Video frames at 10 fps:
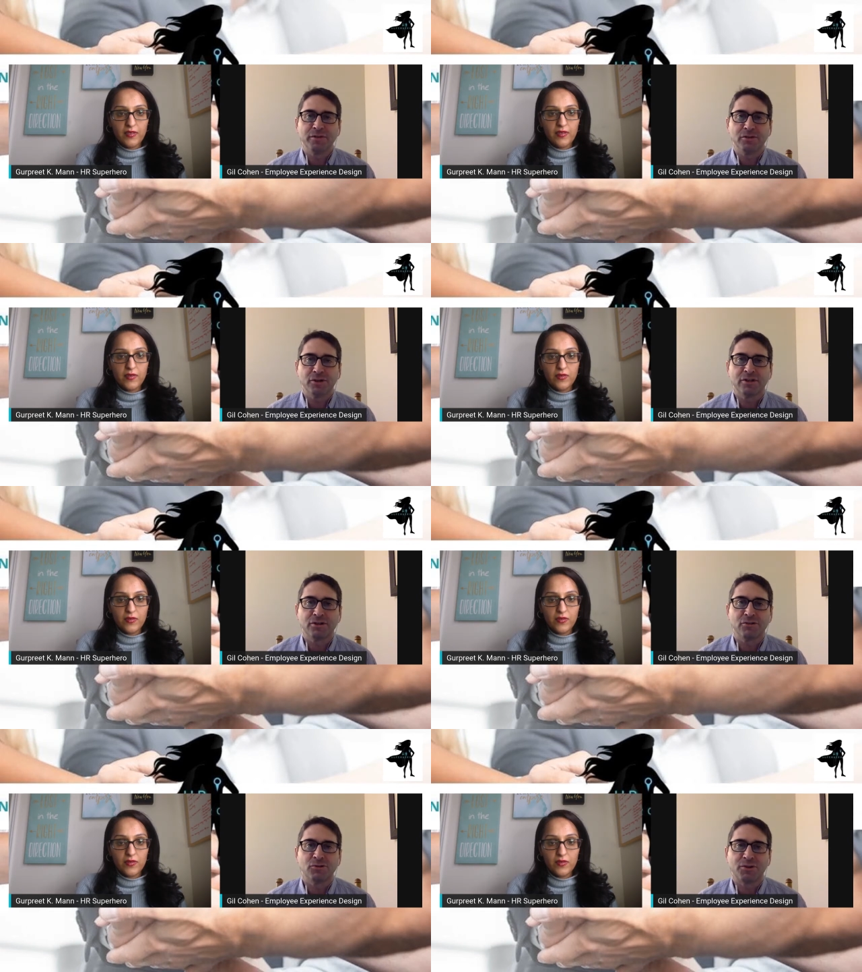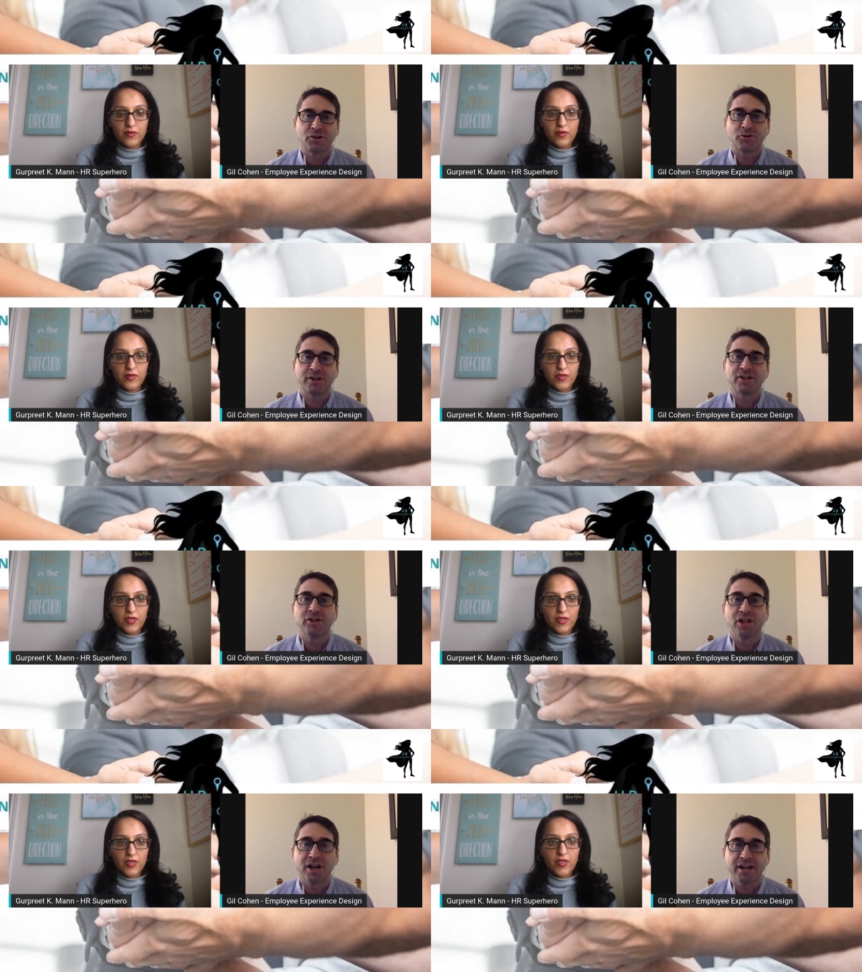Speaker 1: look at those with a critical
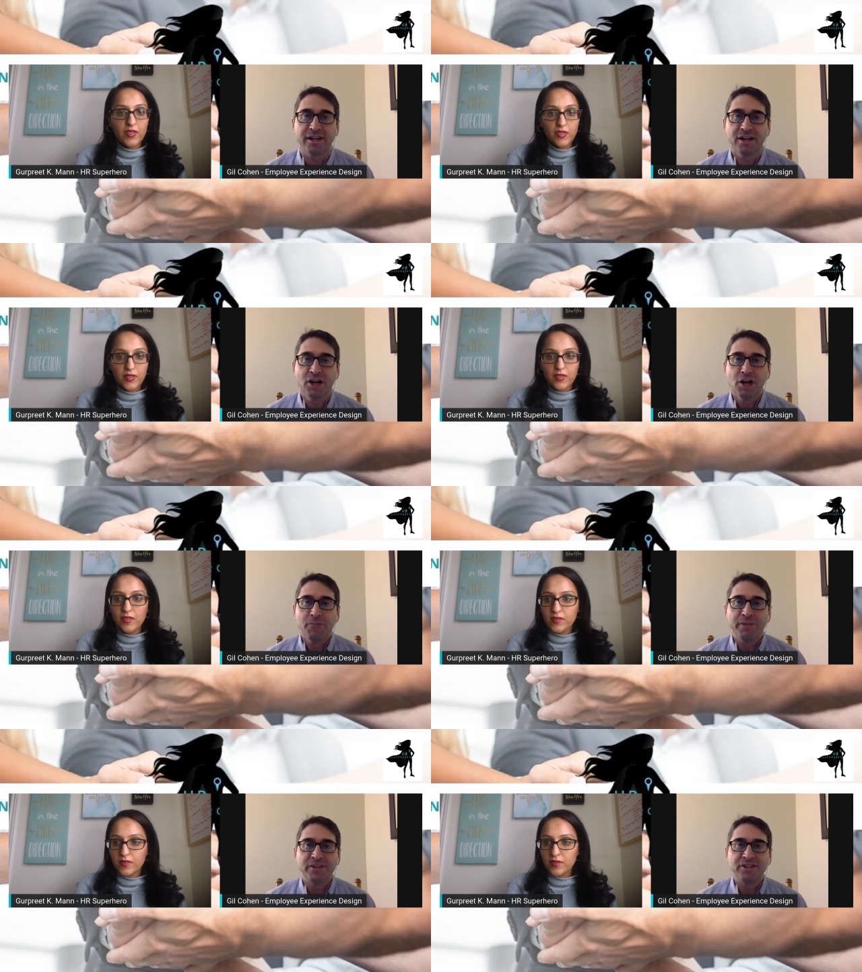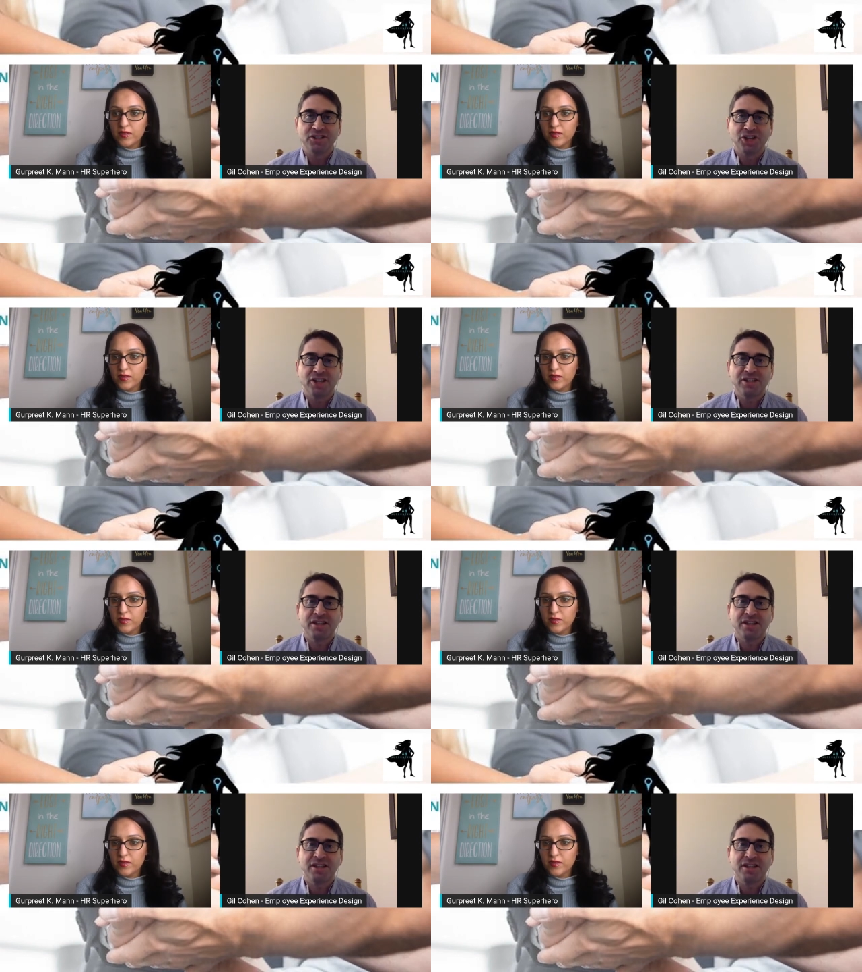eye, because just